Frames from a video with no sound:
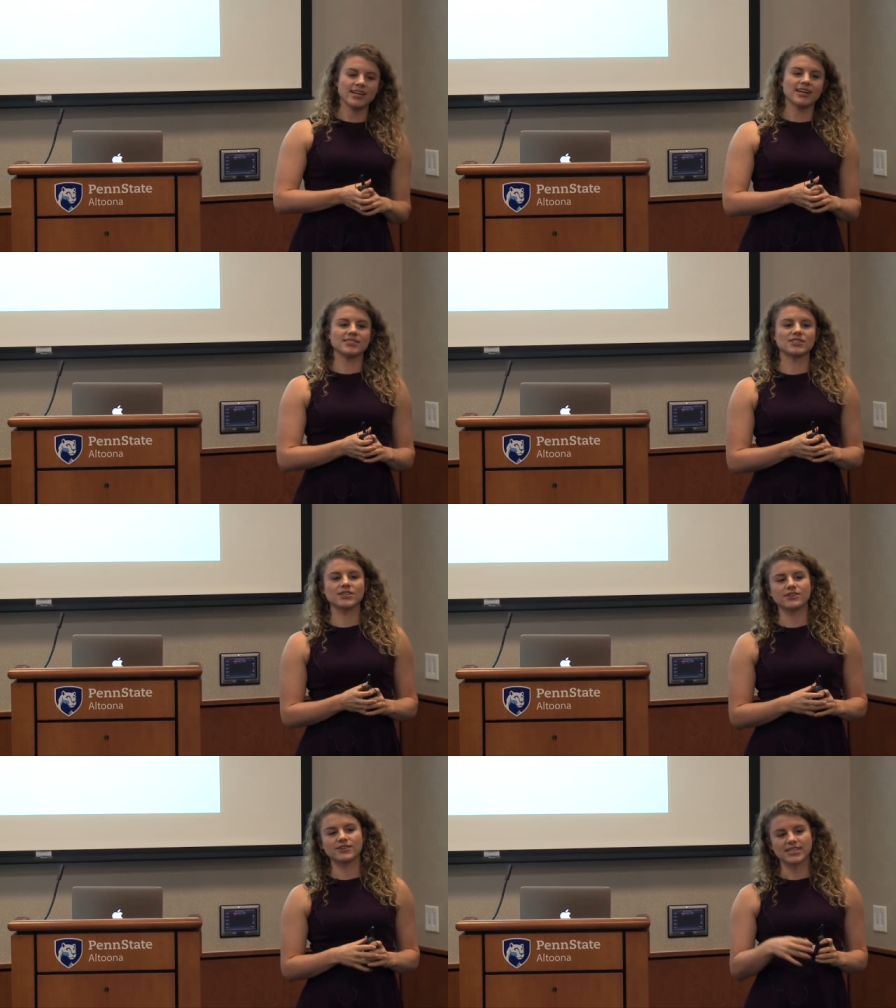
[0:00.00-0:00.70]
And
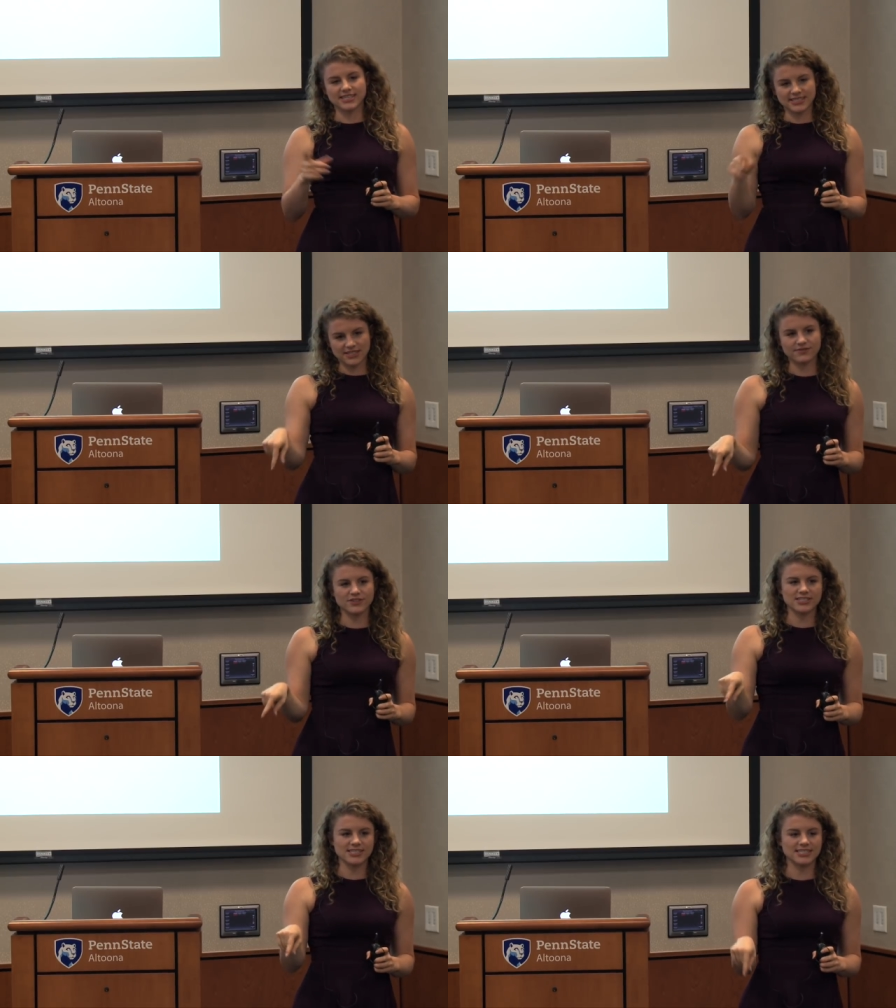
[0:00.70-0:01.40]
so it gets
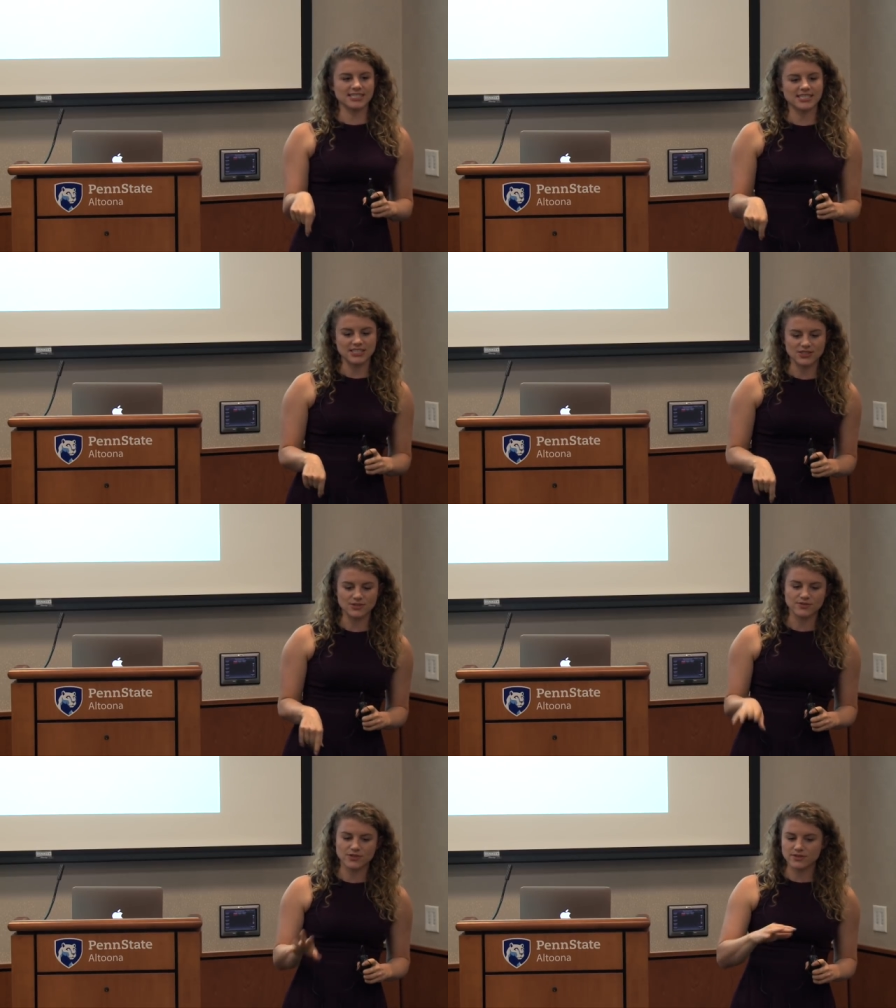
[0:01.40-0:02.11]
converted
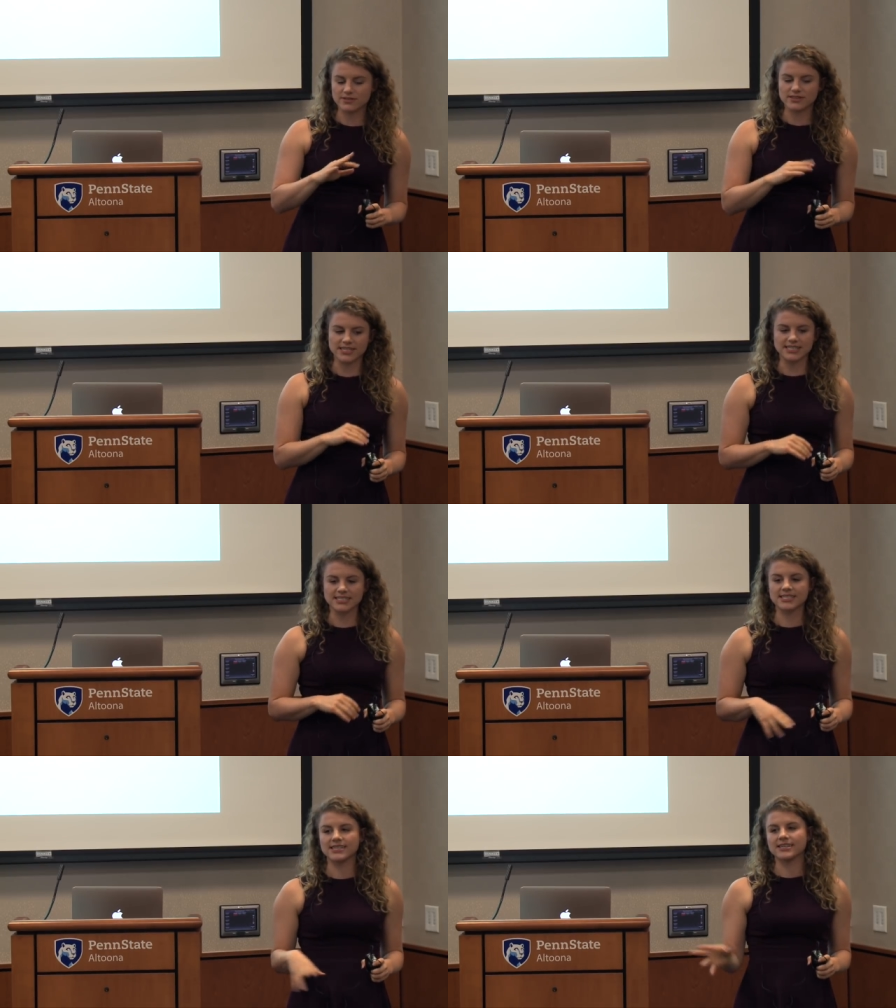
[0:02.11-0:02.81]
into a few other
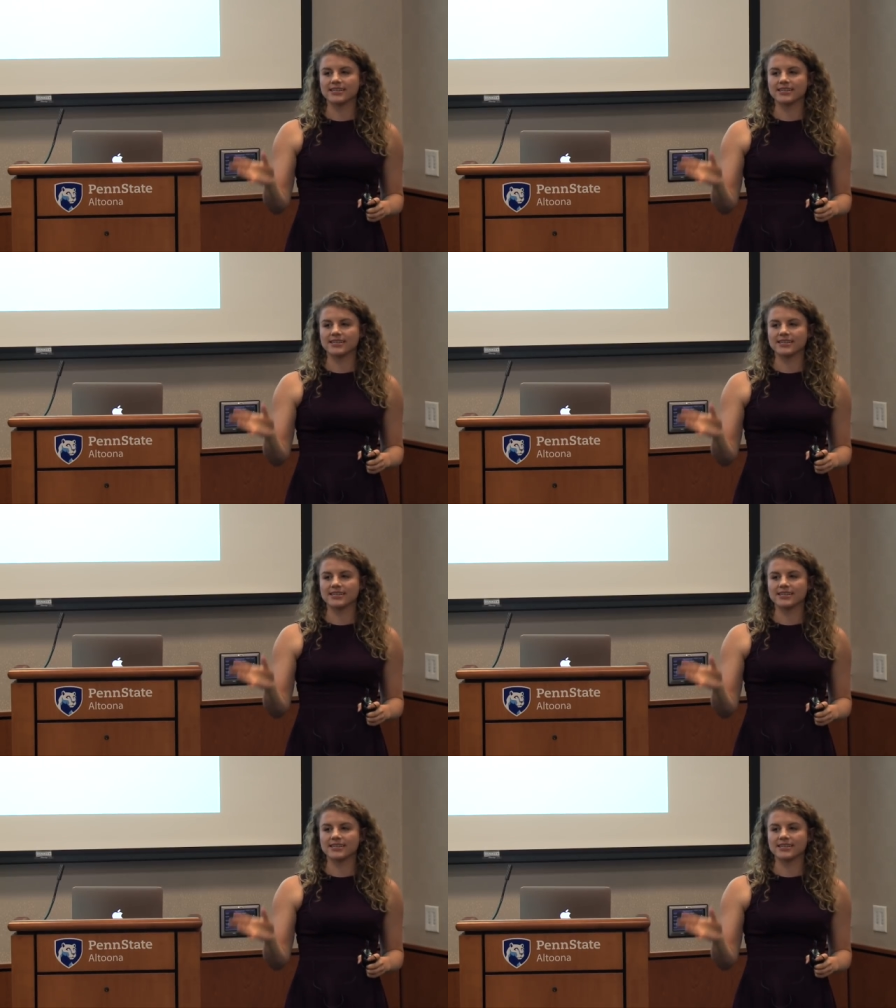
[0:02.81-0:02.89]
things,